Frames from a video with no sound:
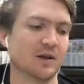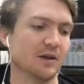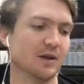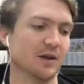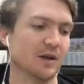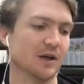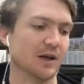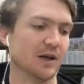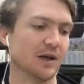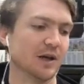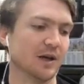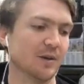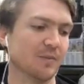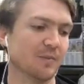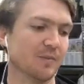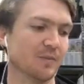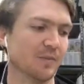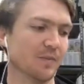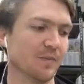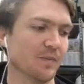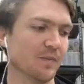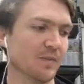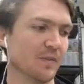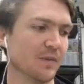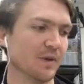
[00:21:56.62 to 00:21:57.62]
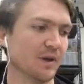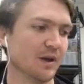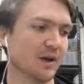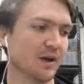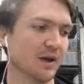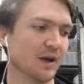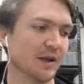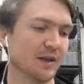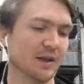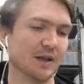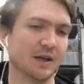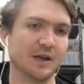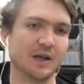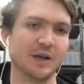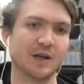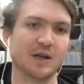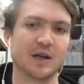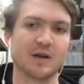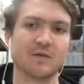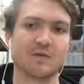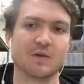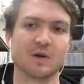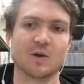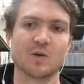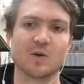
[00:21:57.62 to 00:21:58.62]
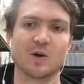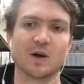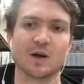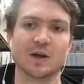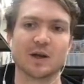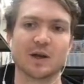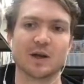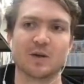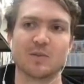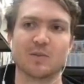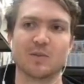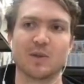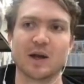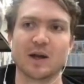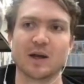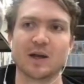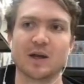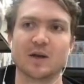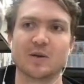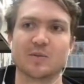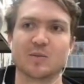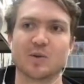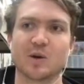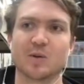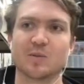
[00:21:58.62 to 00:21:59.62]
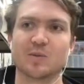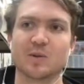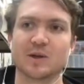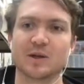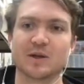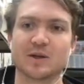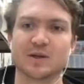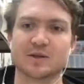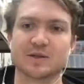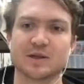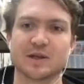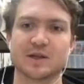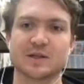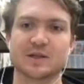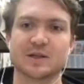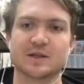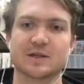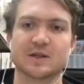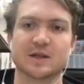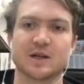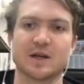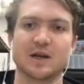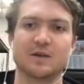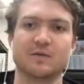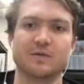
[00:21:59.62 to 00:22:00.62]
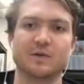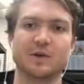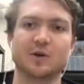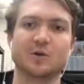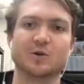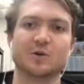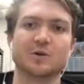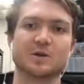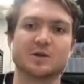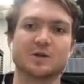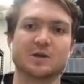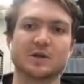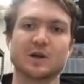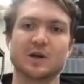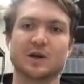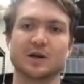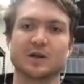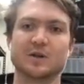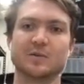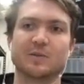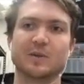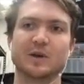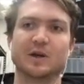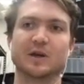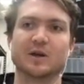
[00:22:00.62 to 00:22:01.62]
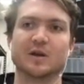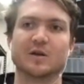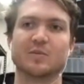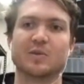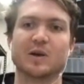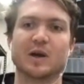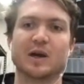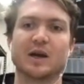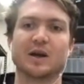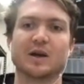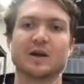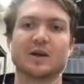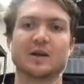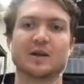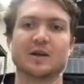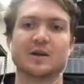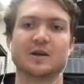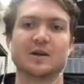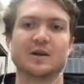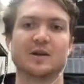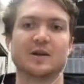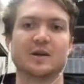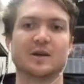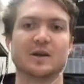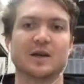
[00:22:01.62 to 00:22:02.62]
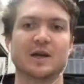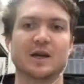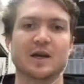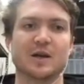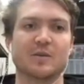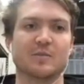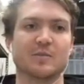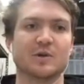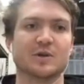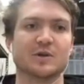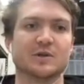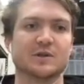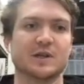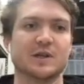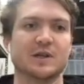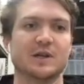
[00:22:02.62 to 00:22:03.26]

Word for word: Um, and then you'd never quite get them back in properly because they didn't have, you couldn't slide them into the pack because um, they'd